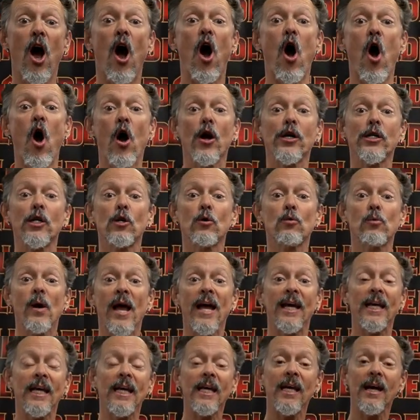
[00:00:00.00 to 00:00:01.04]
Are you
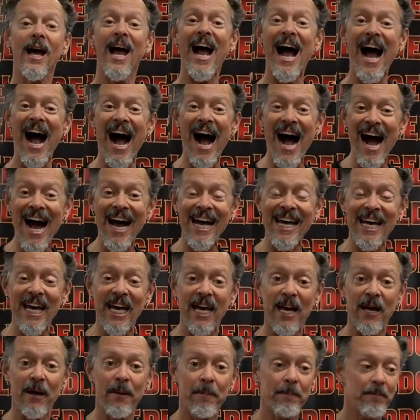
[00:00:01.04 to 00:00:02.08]
ready? I
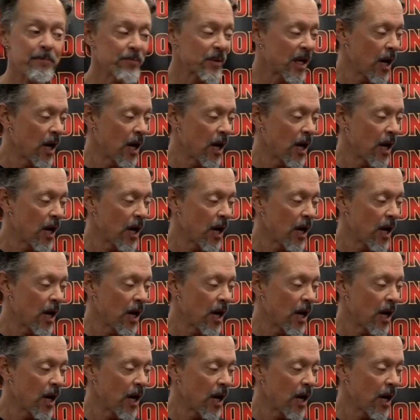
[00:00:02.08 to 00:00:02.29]
am.